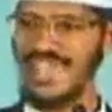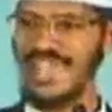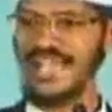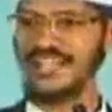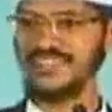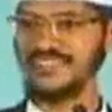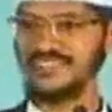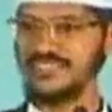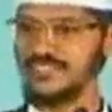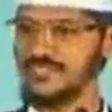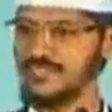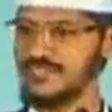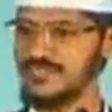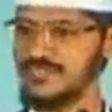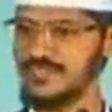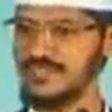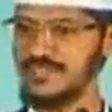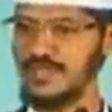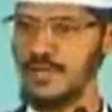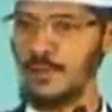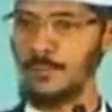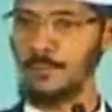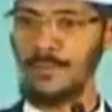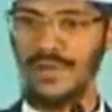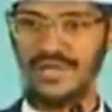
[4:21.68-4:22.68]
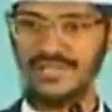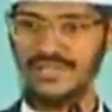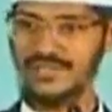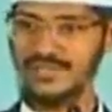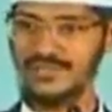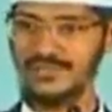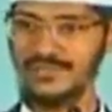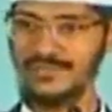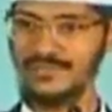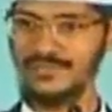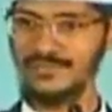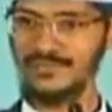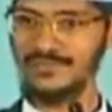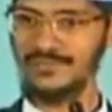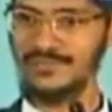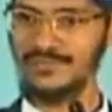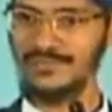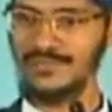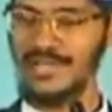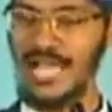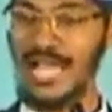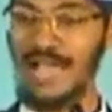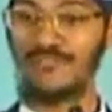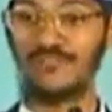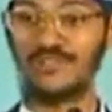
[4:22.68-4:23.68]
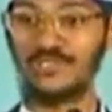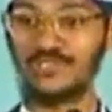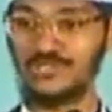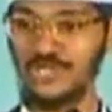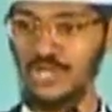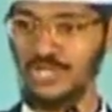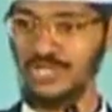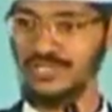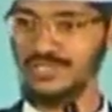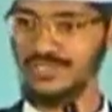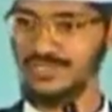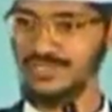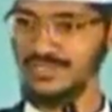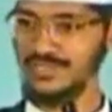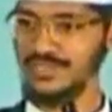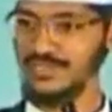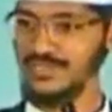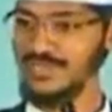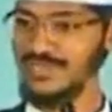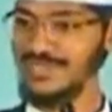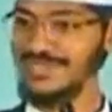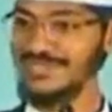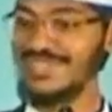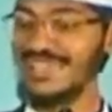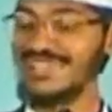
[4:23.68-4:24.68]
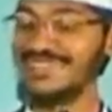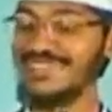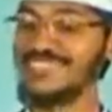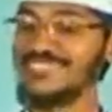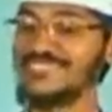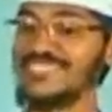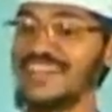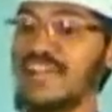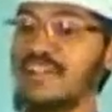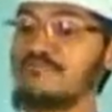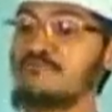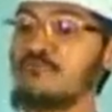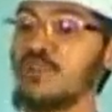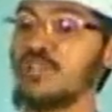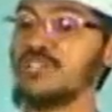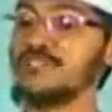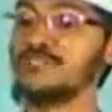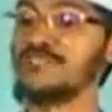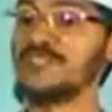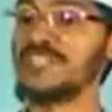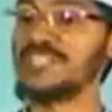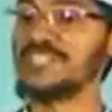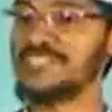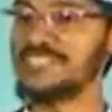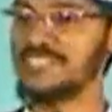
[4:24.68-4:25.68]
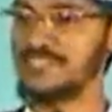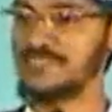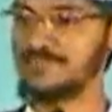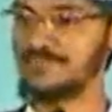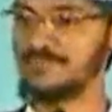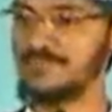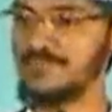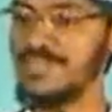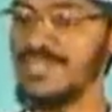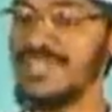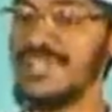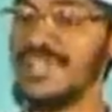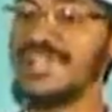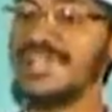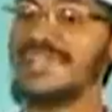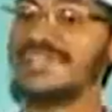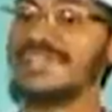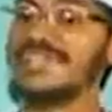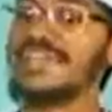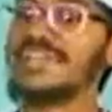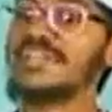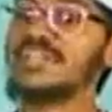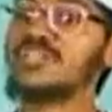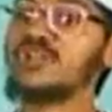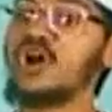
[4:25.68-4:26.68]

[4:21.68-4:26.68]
their axis. But I was taught that the sun was fixed. It did